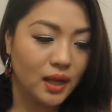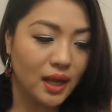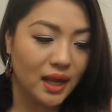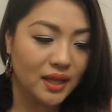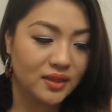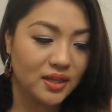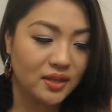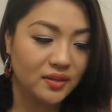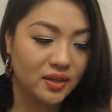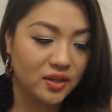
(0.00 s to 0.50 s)

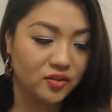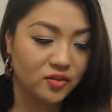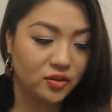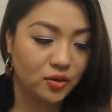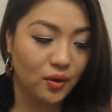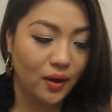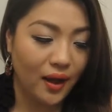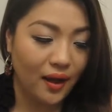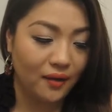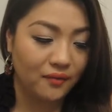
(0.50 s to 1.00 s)
I think they
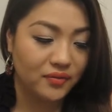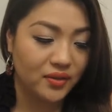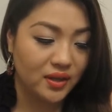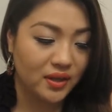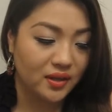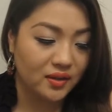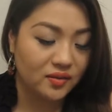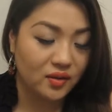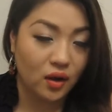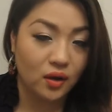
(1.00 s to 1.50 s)
still have
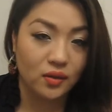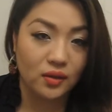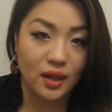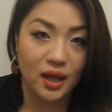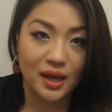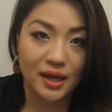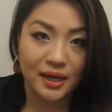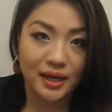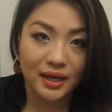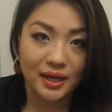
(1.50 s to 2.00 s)
these
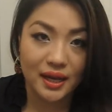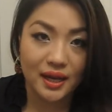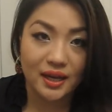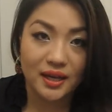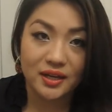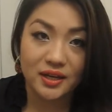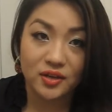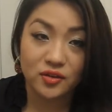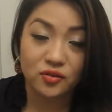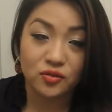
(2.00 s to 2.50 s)
online
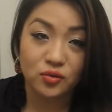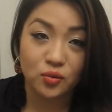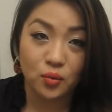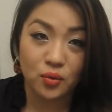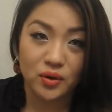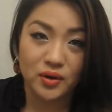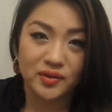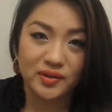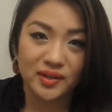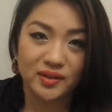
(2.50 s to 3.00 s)
and in
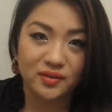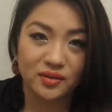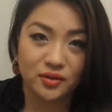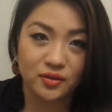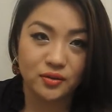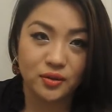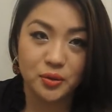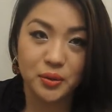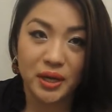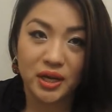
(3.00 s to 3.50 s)
stores and
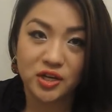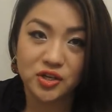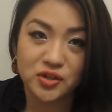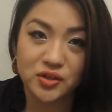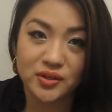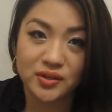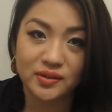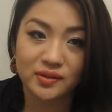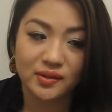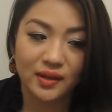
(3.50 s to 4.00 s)
certain
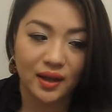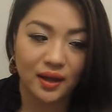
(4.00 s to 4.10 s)
locations.